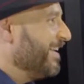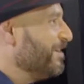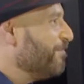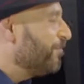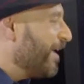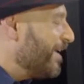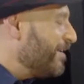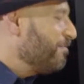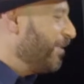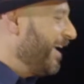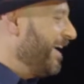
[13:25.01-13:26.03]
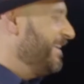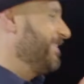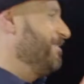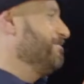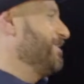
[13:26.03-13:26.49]
Can you can you play
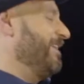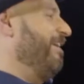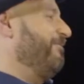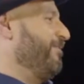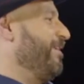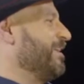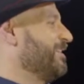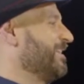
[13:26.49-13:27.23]
some stuff for us?